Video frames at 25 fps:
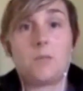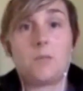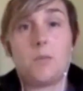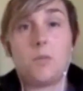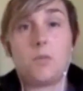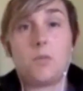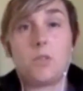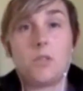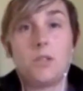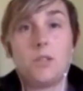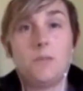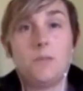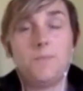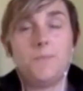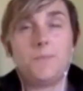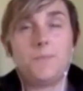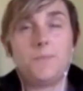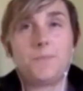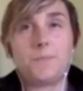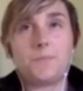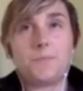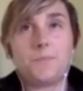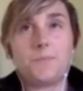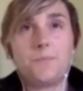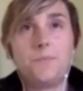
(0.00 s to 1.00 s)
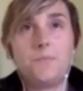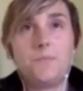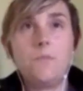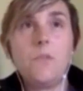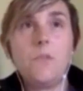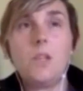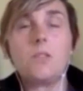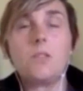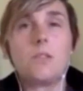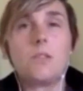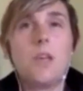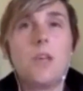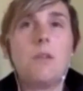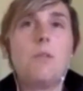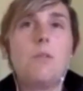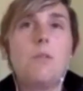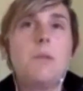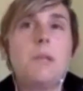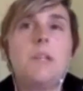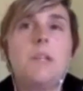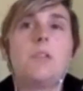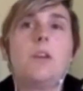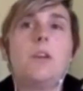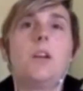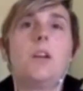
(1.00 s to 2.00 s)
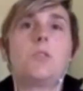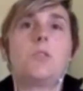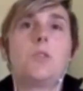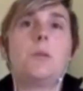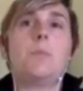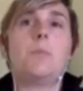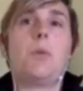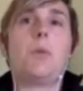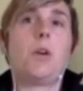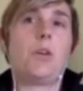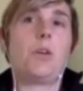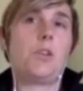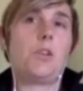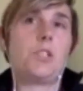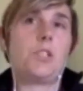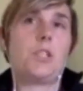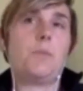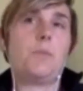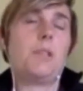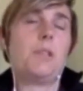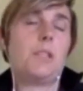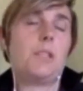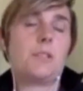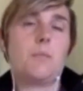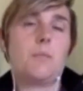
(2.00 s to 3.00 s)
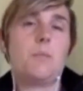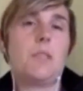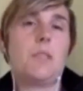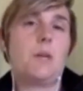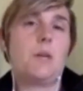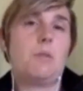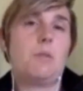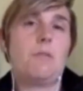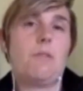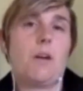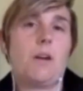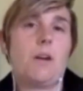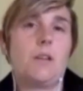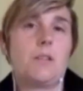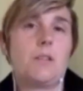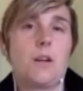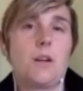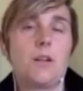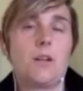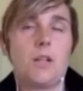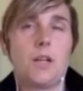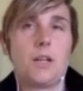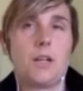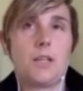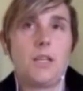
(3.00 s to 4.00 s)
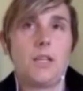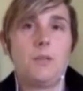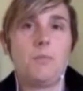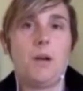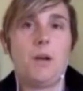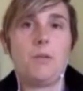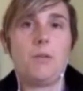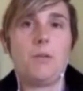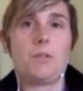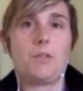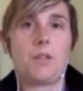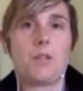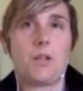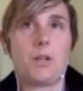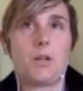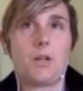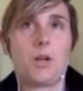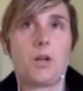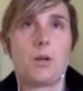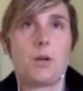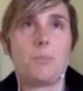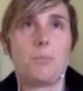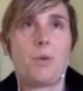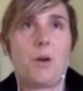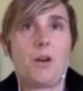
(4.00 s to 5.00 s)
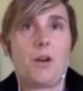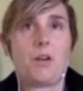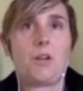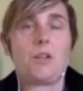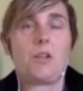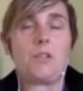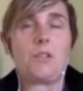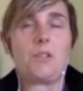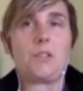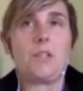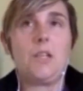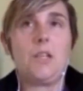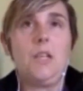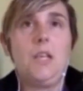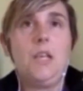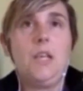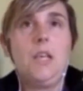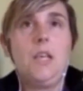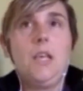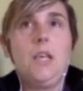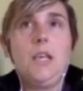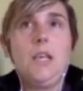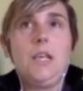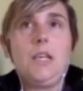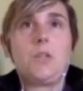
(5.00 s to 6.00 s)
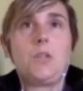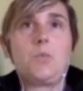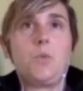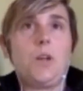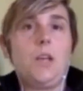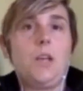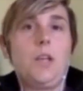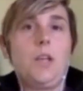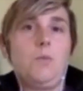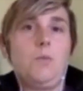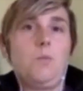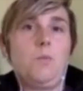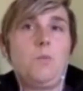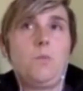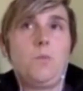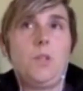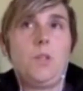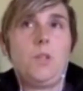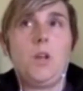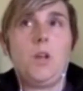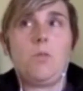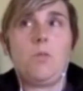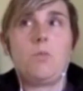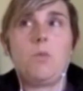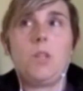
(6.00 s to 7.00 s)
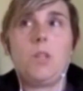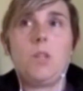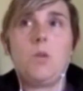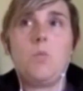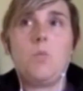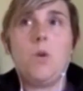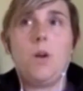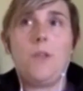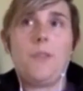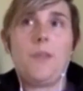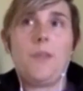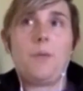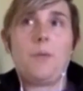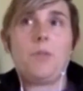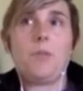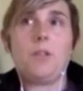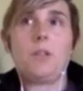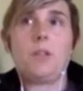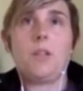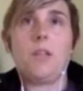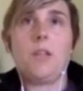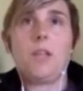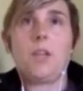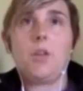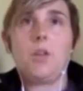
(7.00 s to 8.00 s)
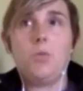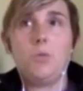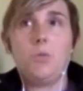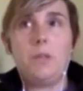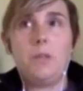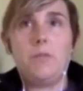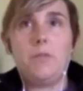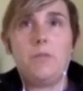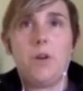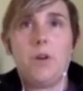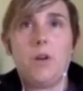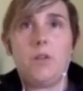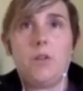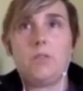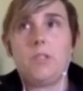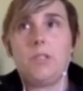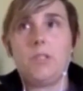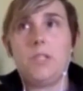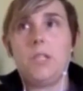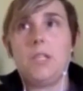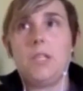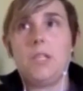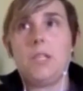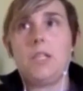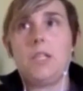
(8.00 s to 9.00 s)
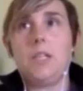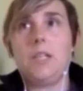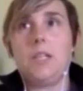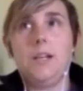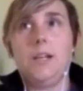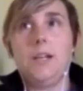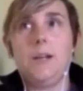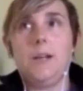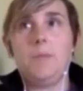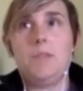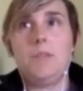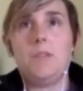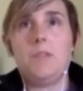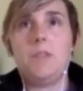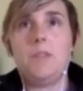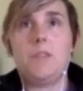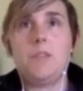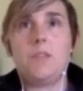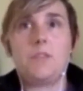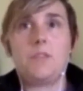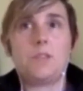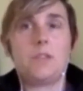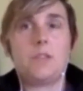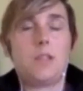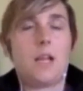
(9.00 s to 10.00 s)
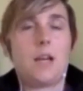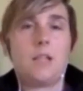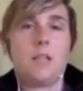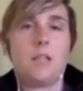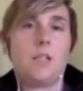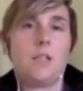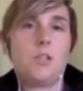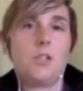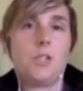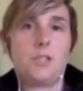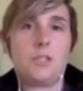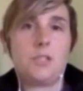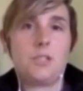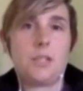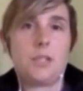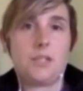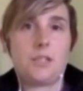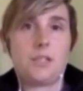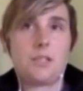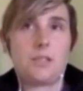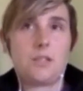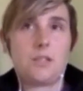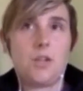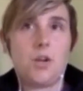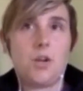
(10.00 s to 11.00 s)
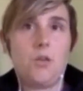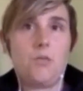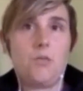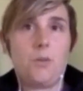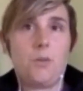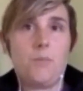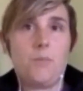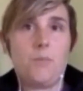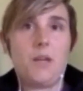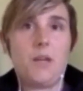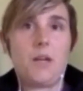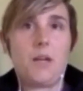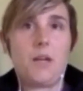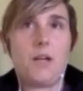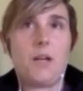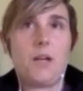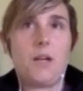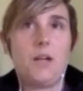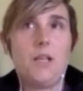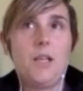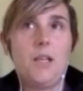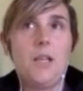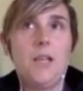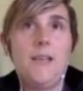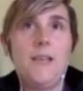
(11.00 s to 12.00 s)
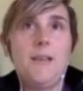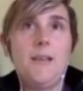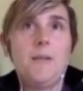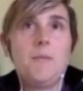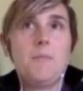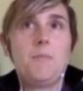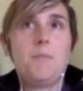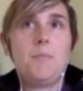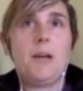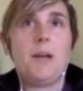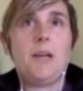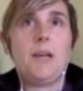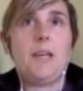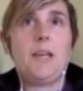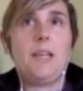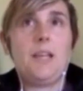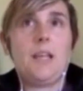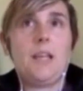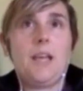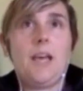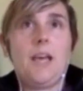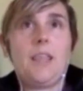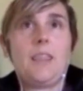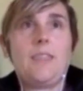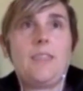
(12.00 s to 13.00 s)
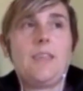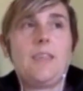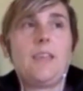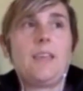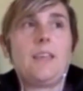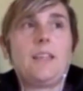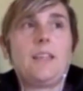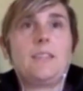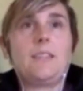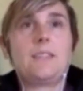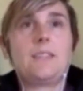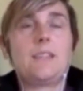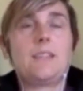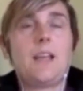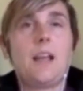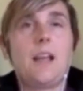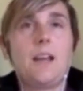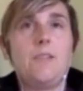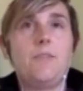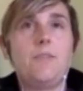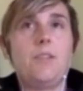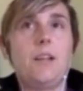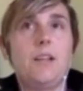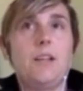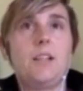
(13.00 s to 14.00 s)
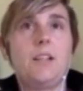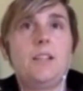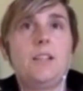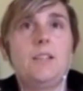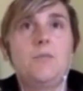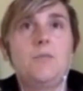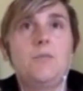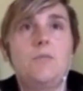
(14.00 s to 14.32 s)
exposure. So that would be a dream partnership, and that's something that we've already started talking about with our current partners. Is what really what that would look like, who'd be involved in it, and then there's a lot of logistics to go from there. But I think it's kind of